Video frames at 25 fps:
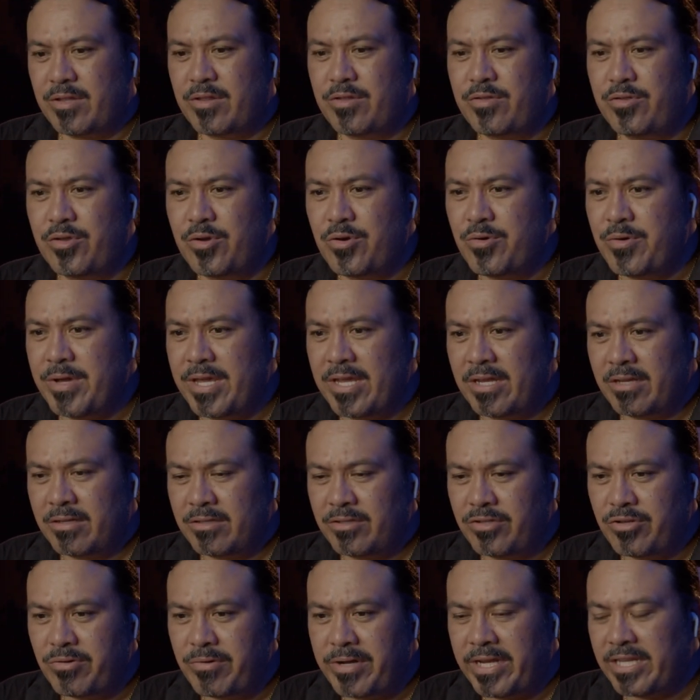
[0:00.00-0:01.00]

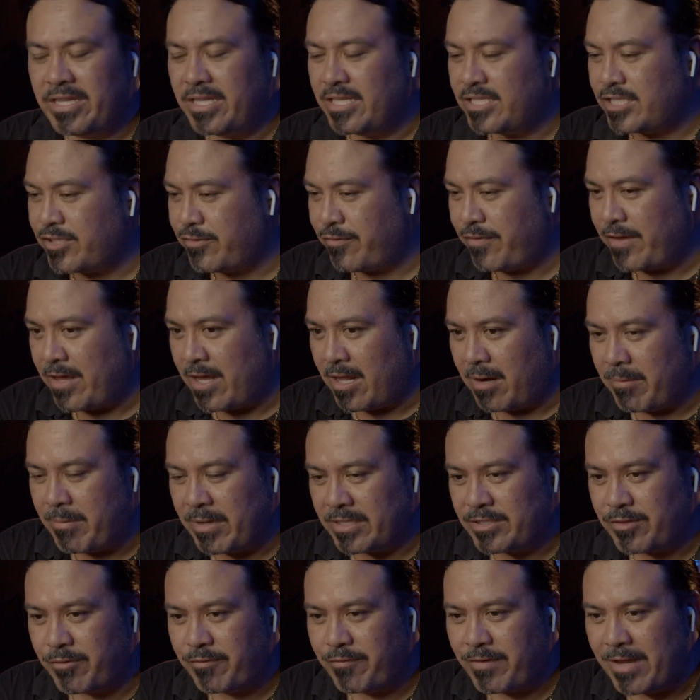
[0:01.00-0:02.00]
Doing this
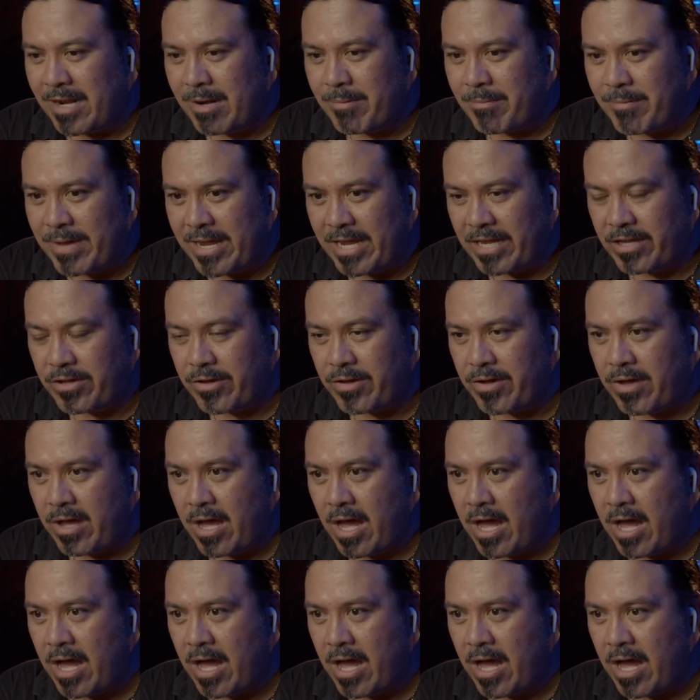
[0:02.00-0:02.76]
film as a filmmaker,